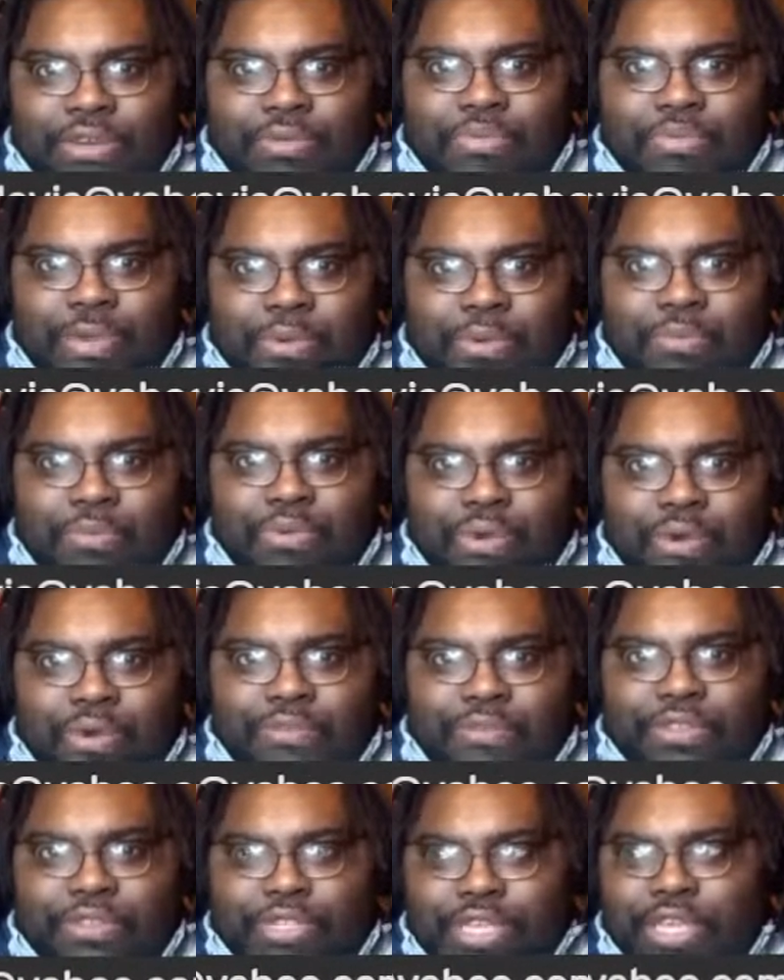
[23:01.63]
bit more of
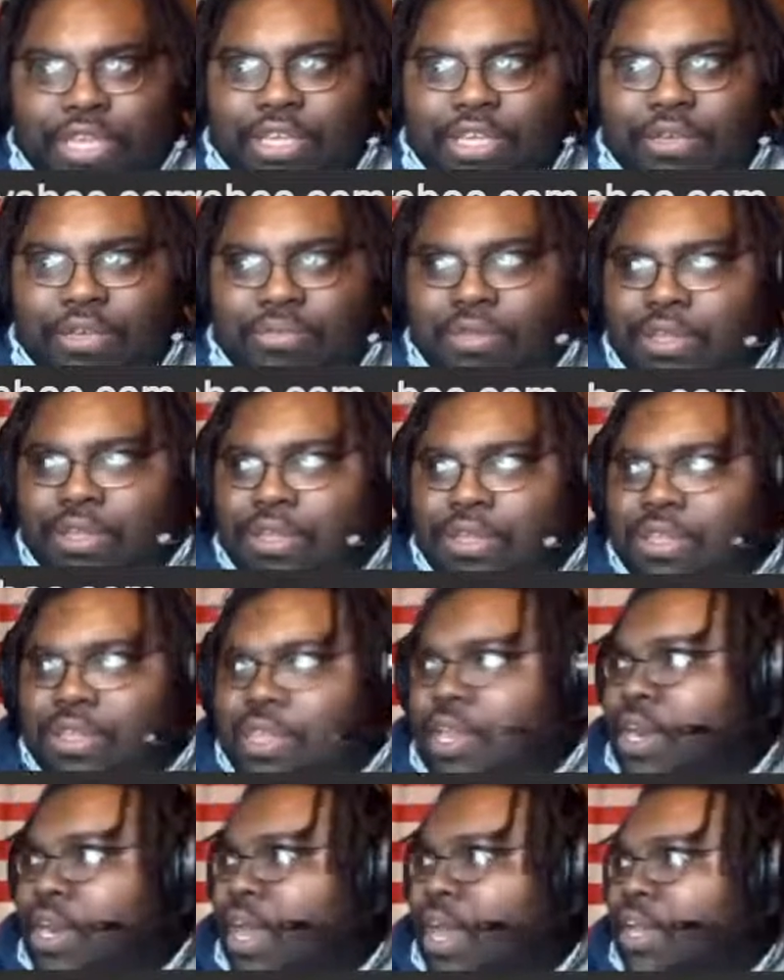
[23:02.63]
a team that
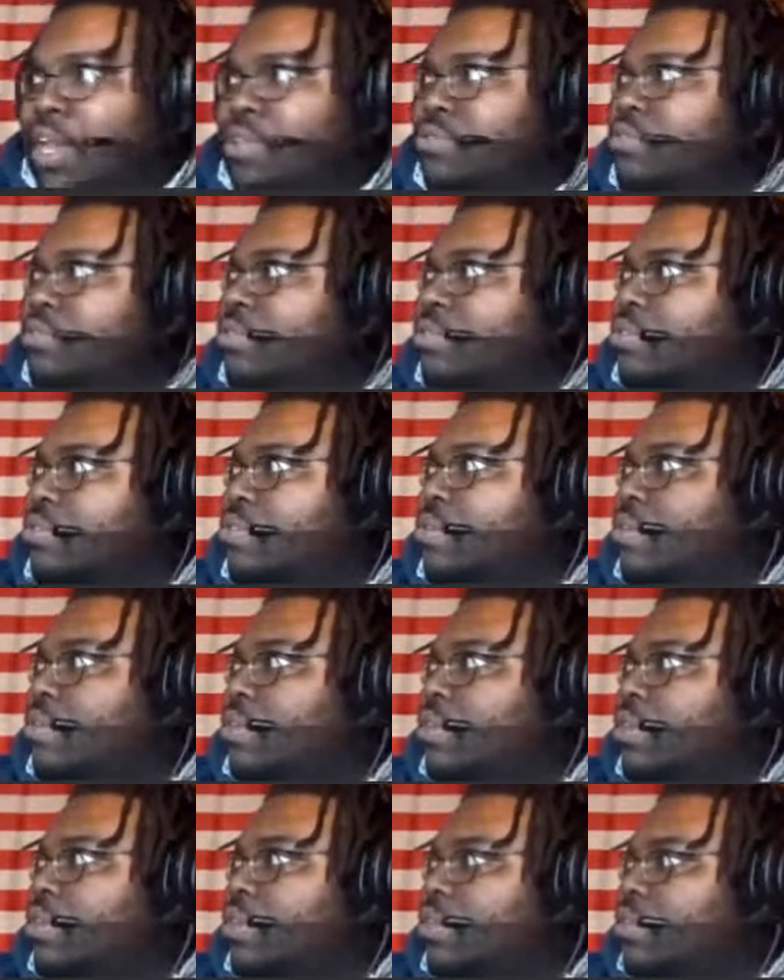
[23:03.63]
they're not used to going
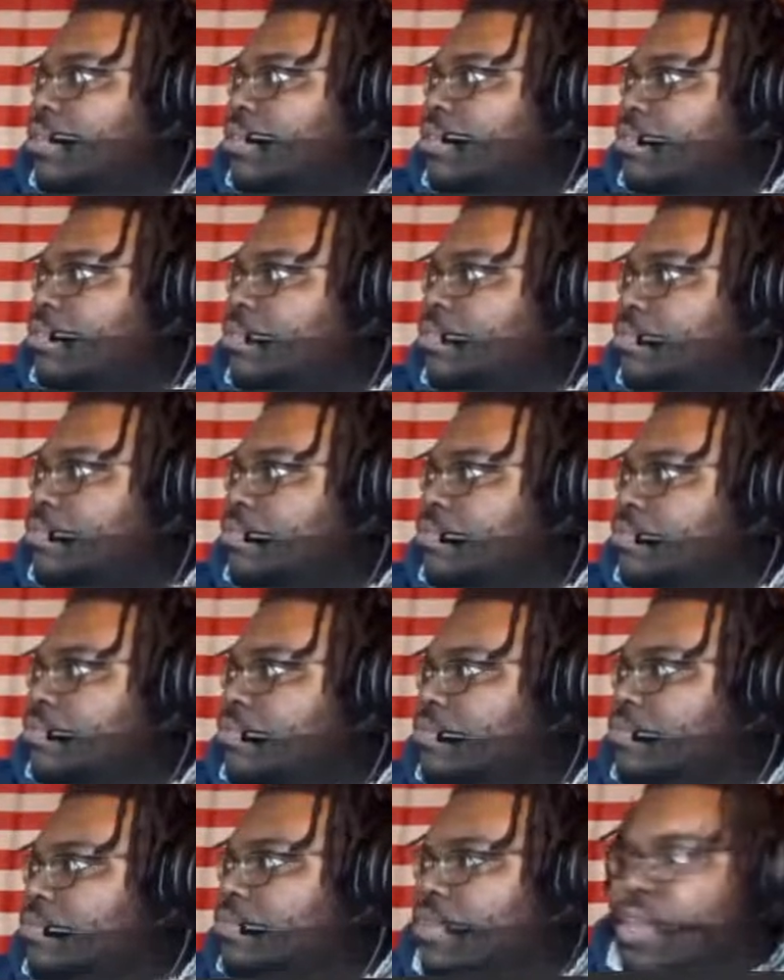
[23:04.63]
against
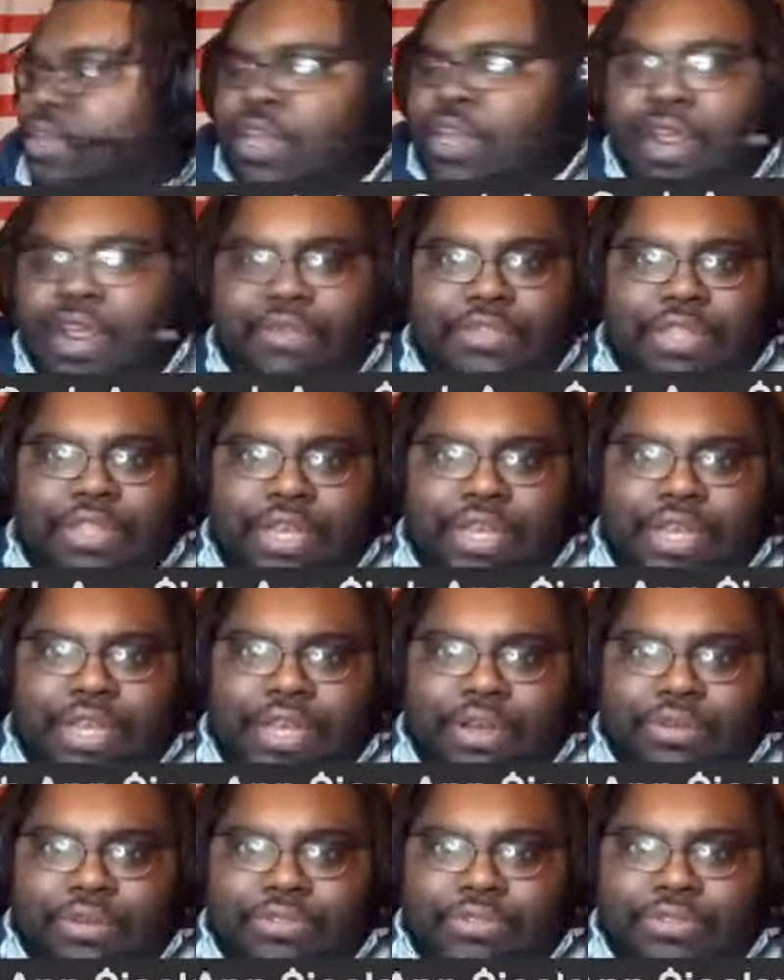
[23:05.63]
and everything
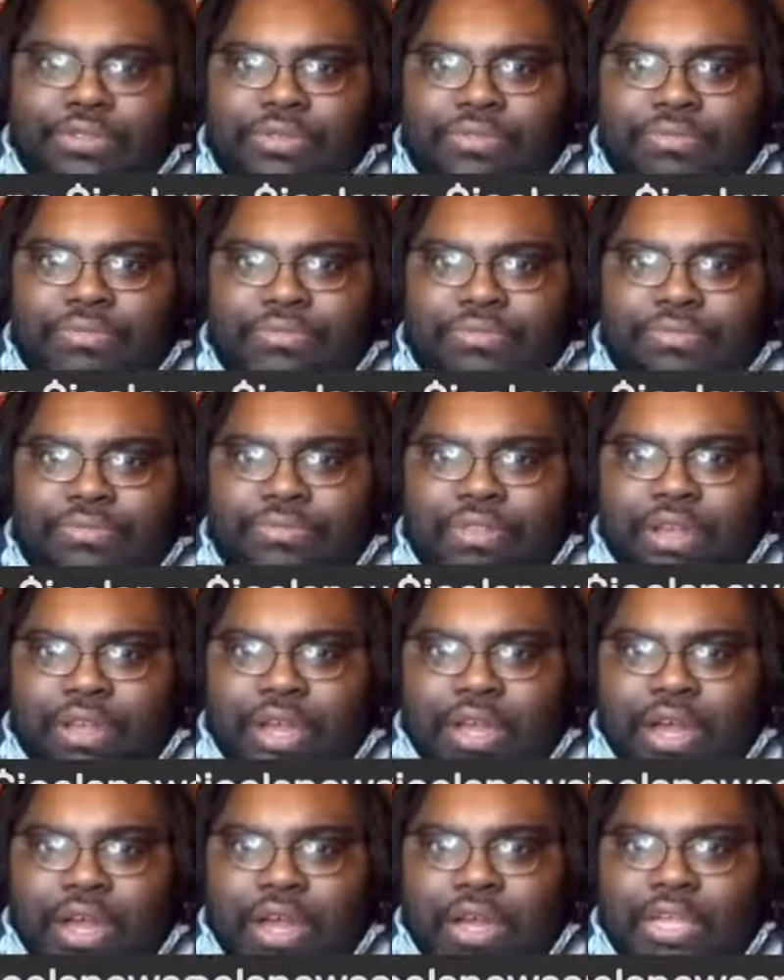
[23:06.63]
else.
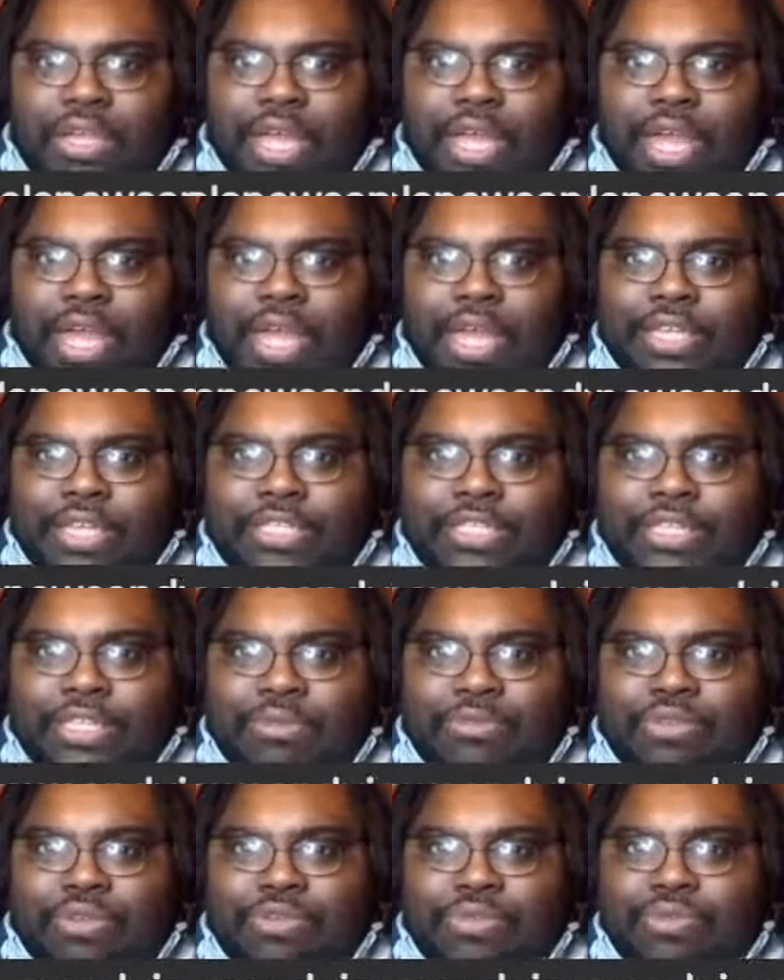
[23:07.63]
You got
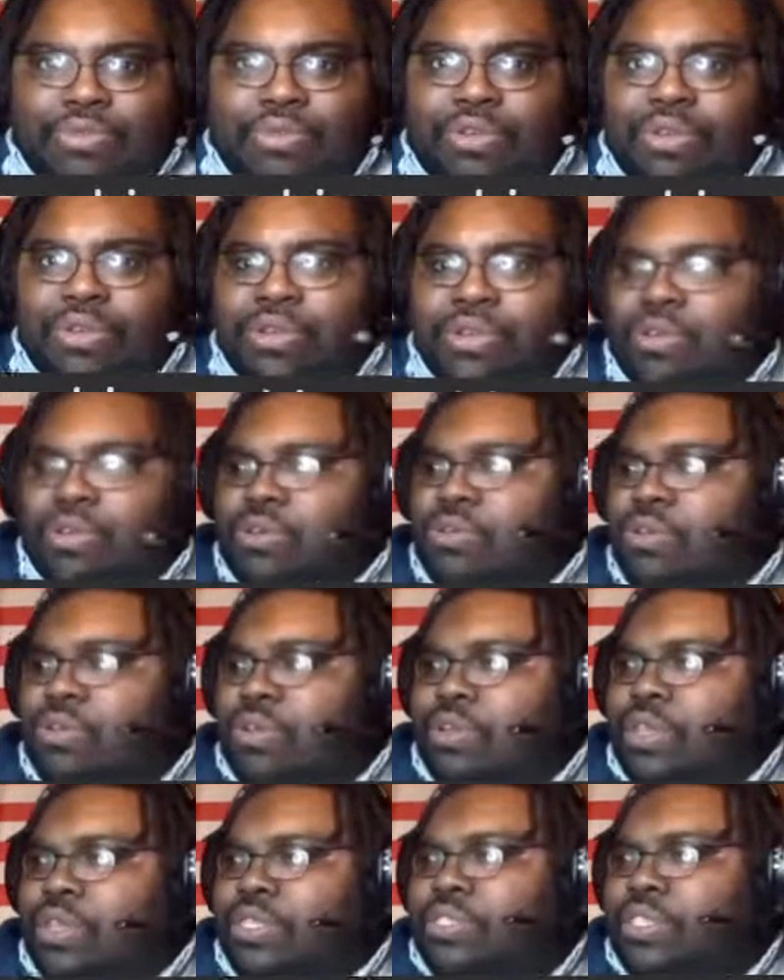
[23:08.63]
SMU going
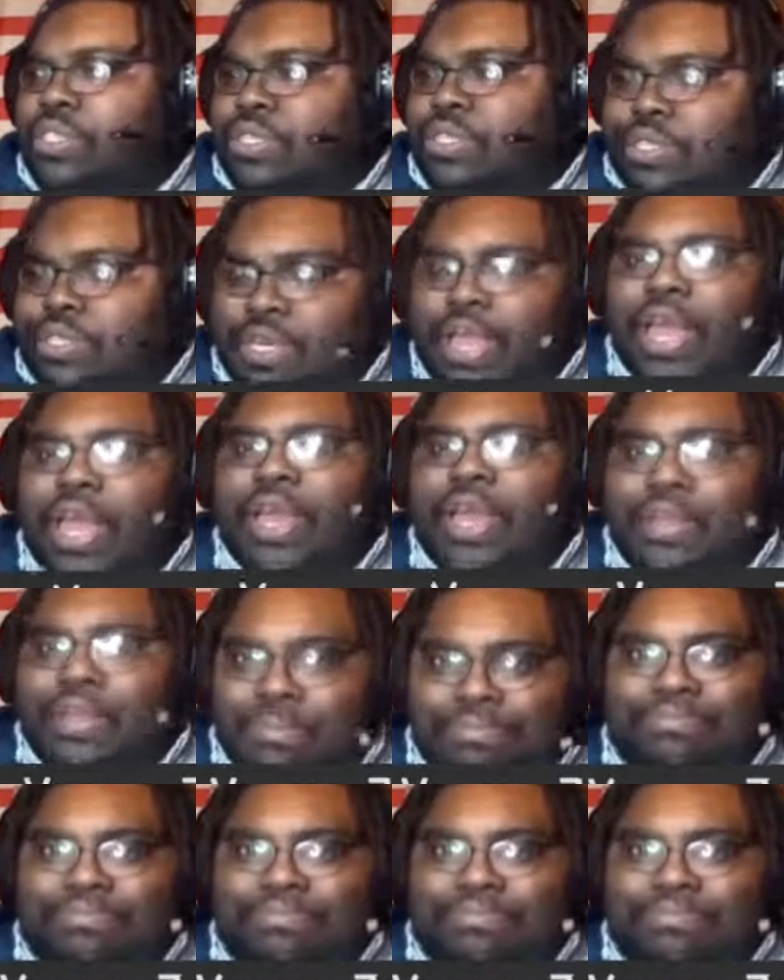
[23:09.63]
against Cincinnati.